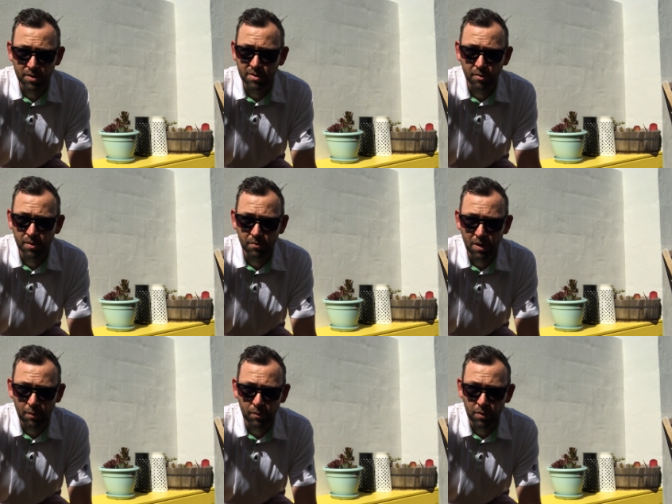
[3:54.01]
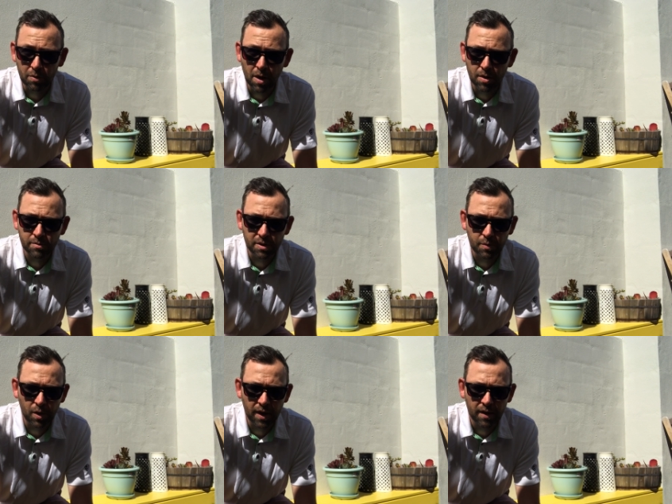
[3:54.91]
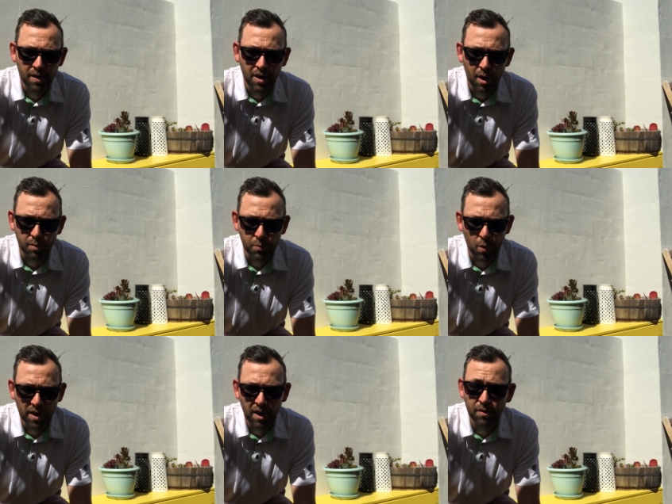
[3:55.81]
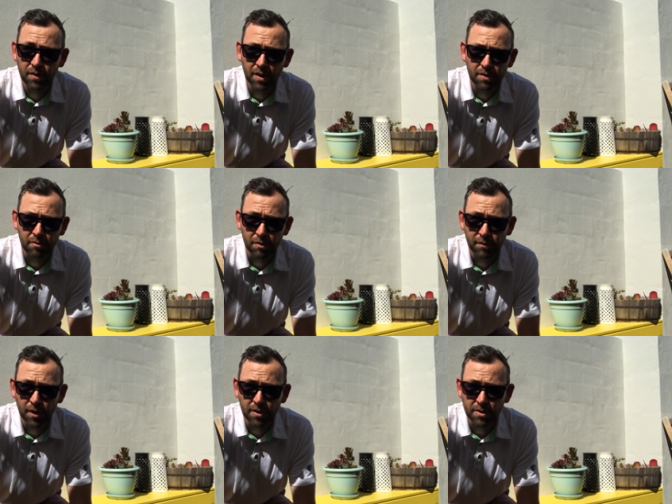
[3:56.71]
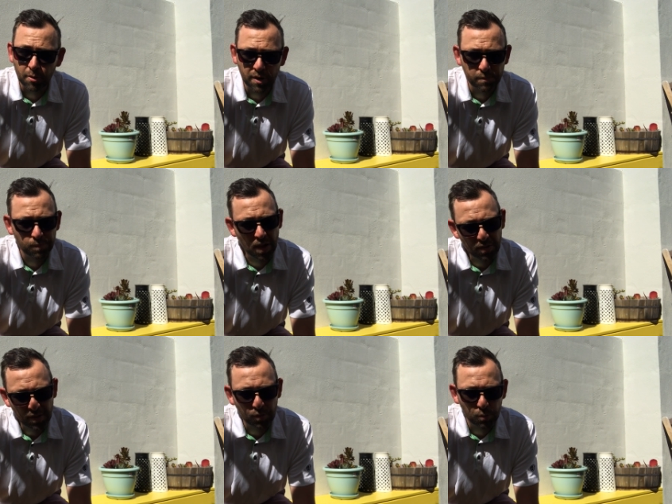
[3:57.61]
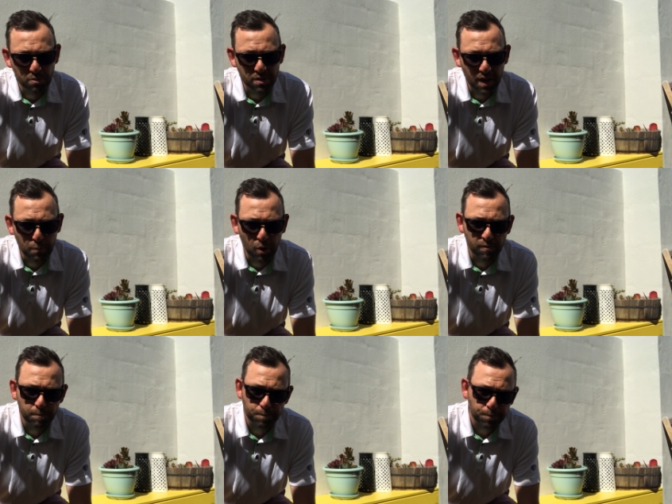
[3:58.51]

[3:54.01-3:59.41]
You saw in the round review last week where I was one over through the first nine and then the wheels came off.